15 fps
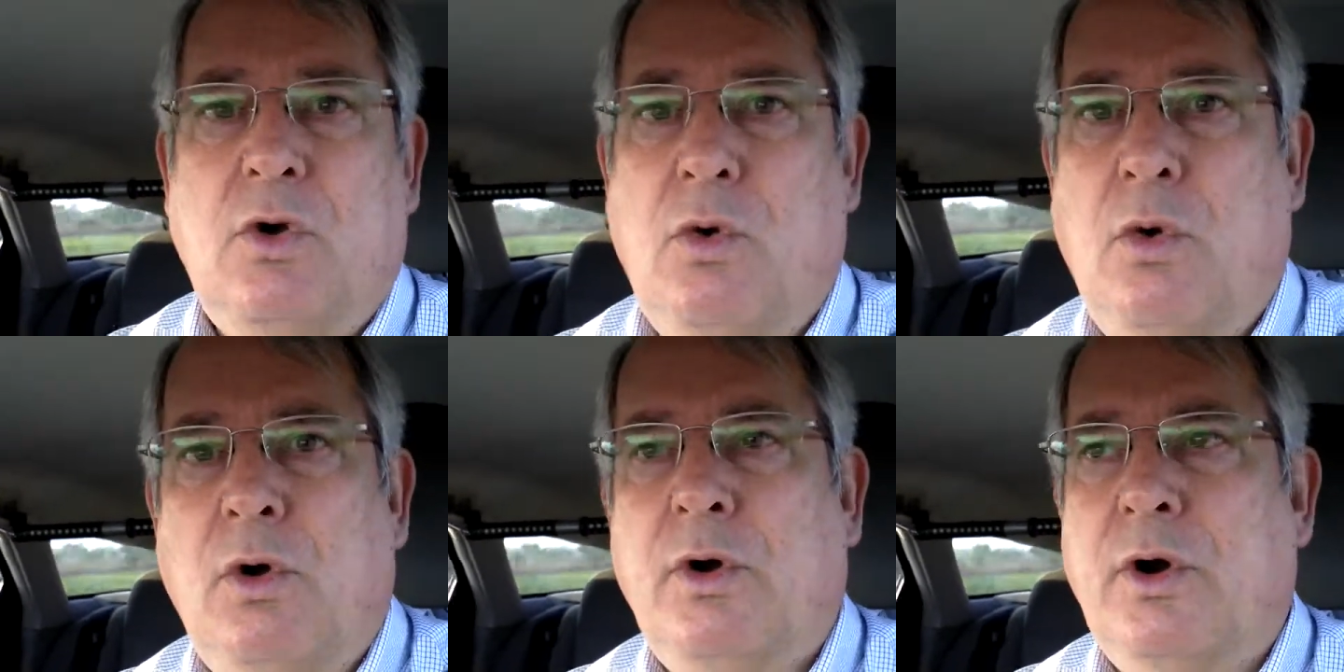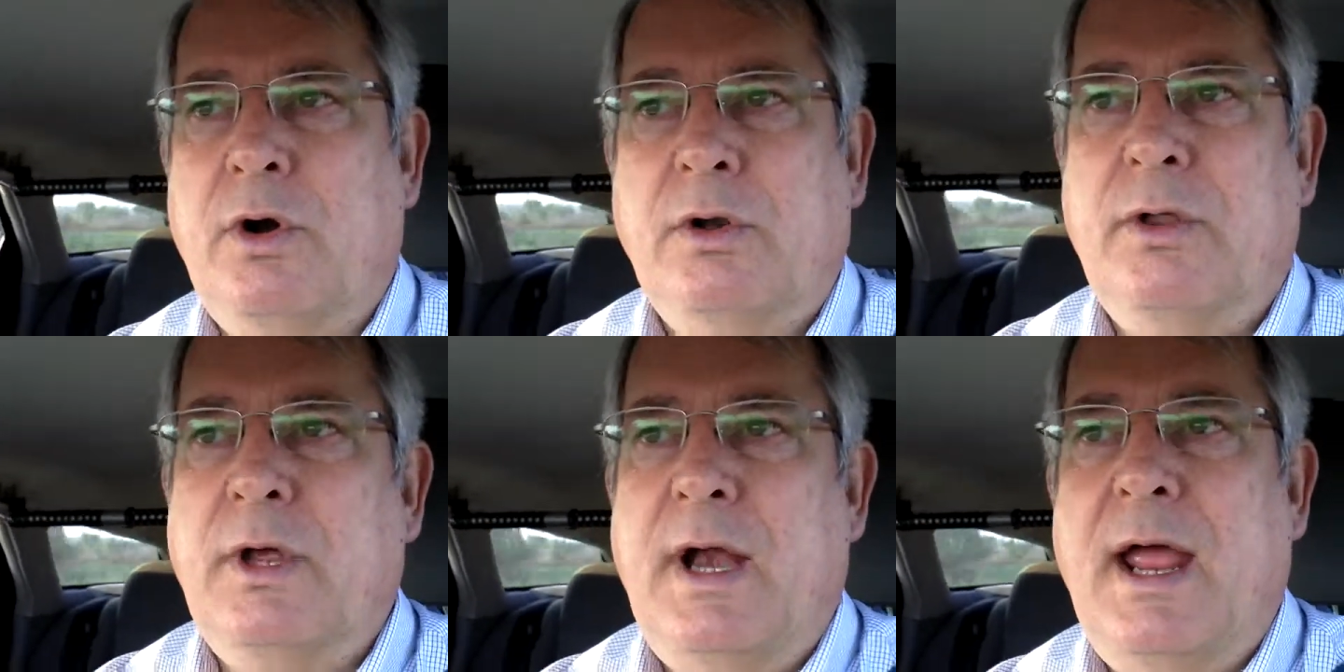
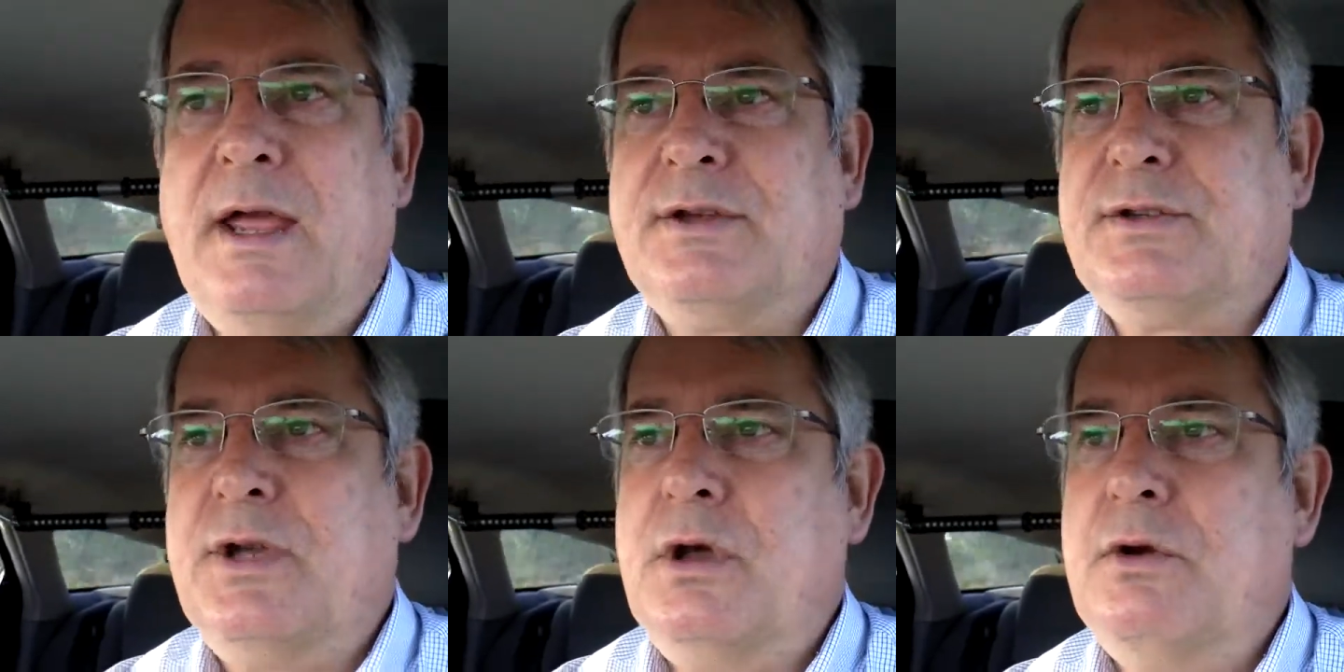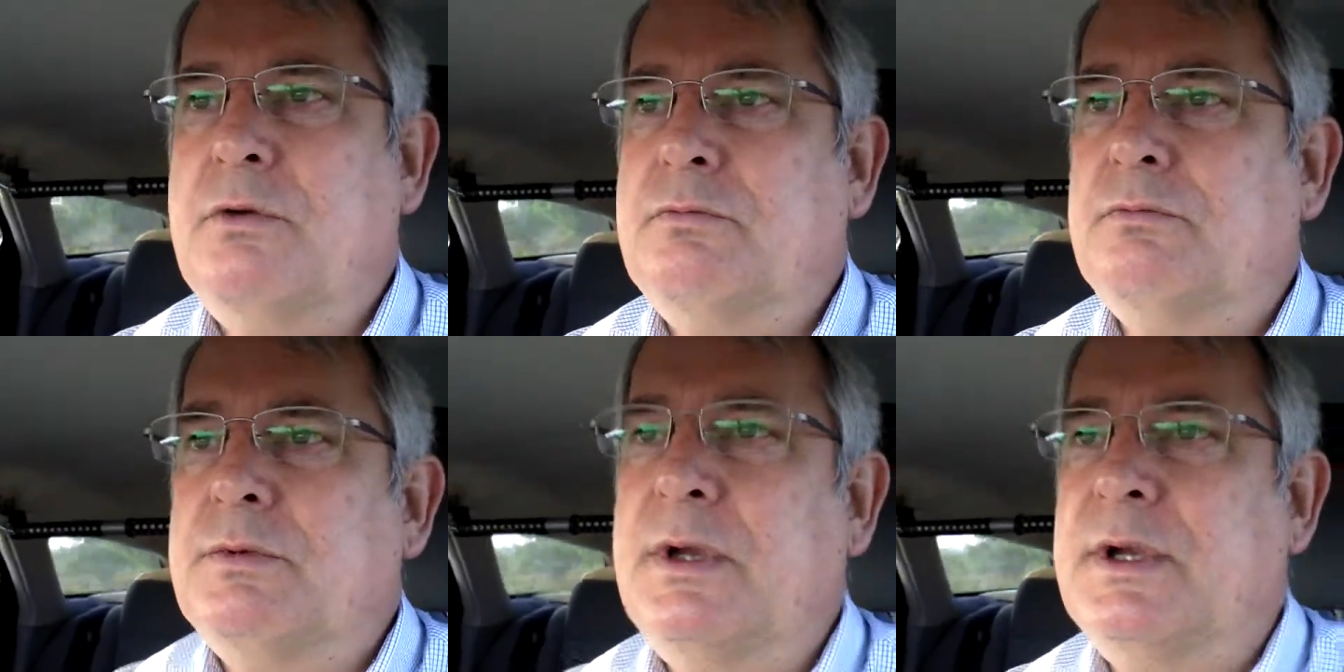corner that has
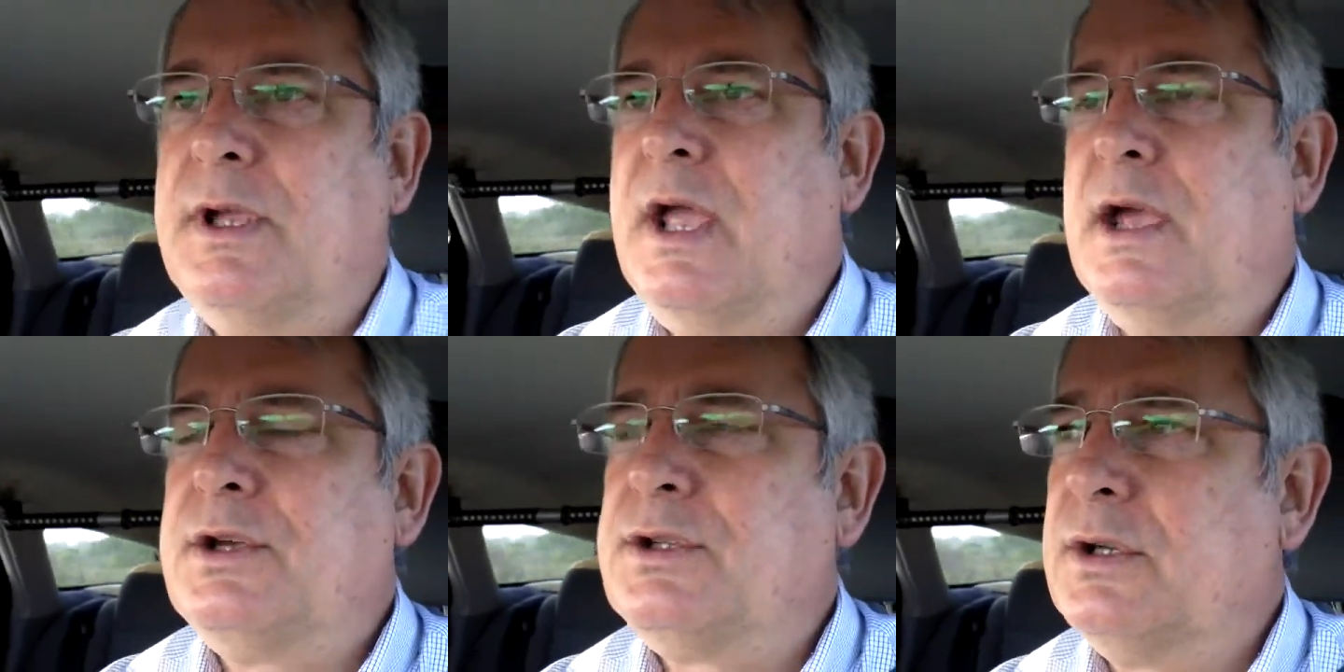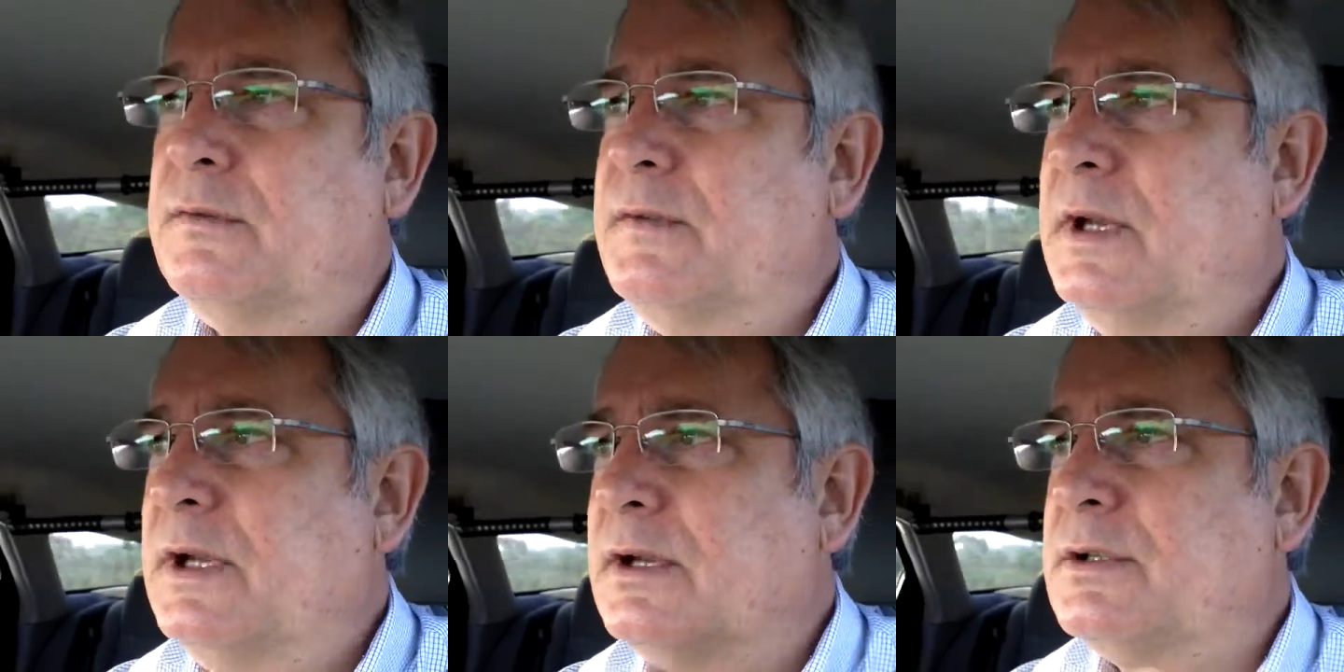no indication
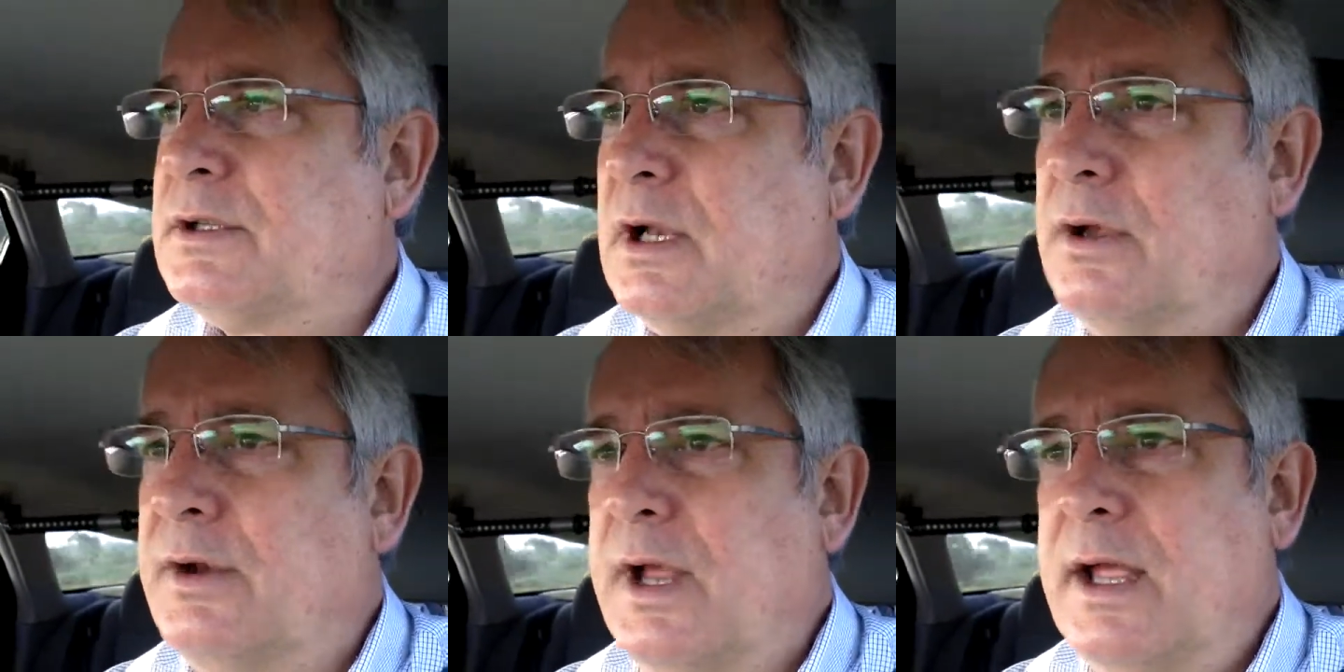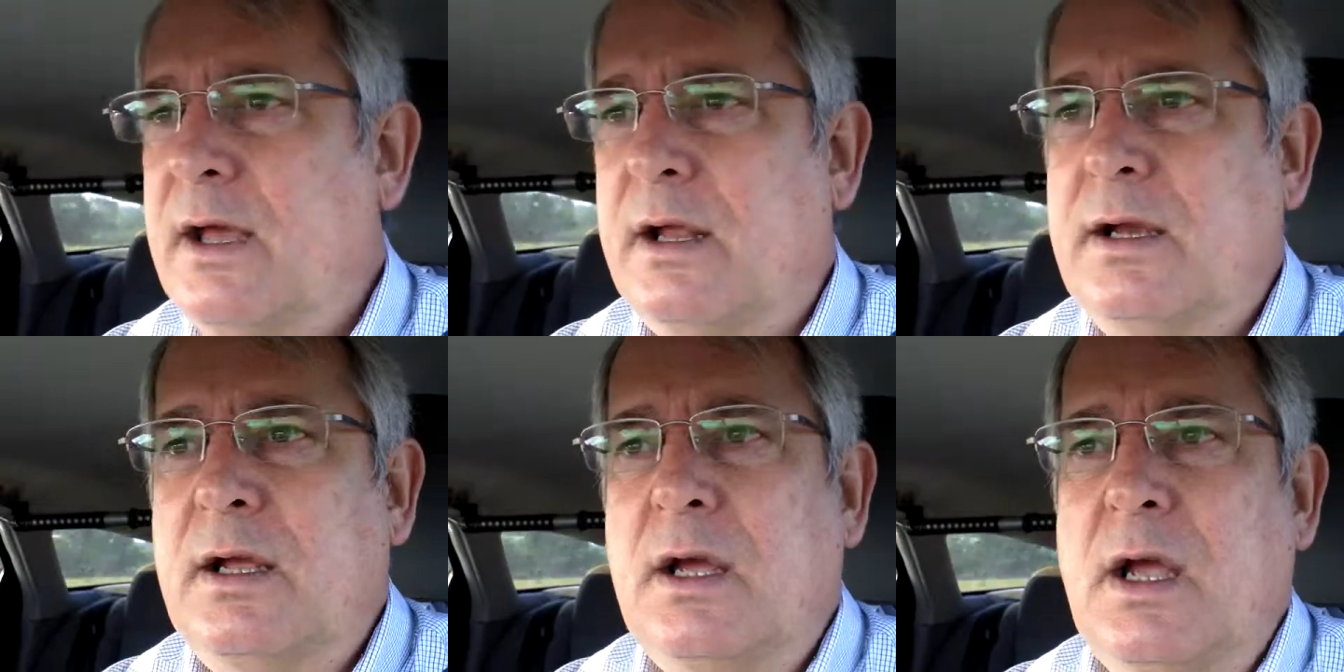of needing to slow
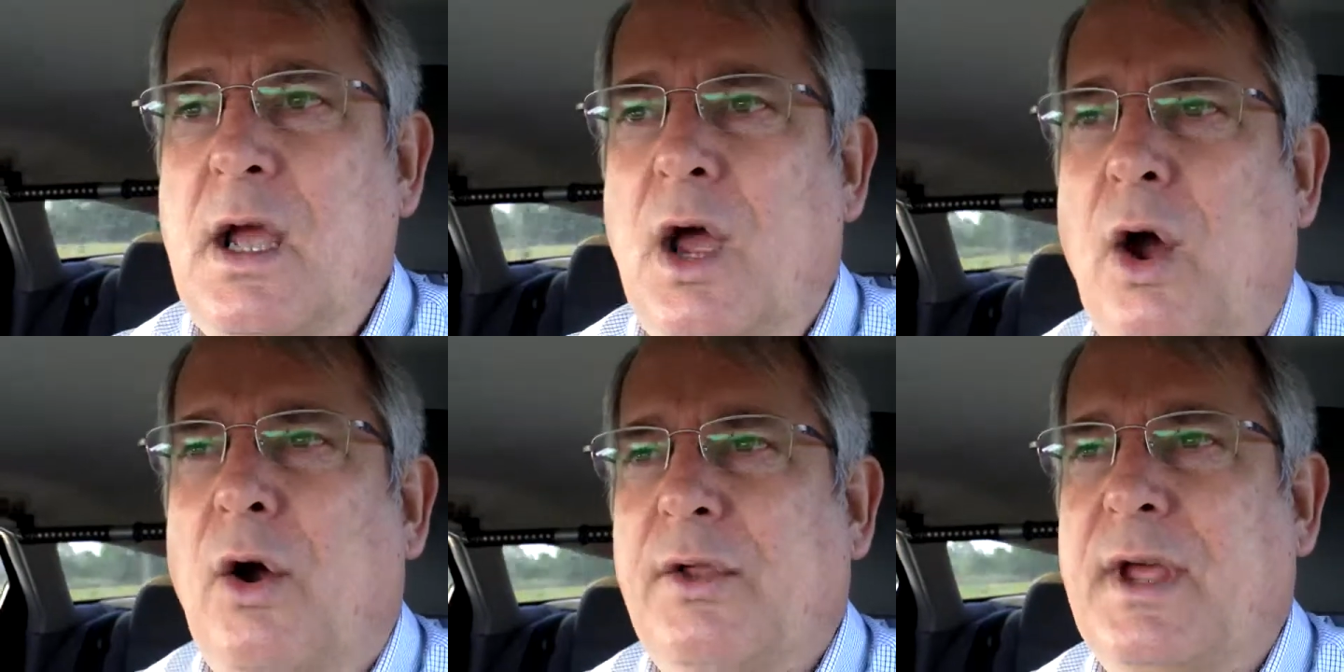down.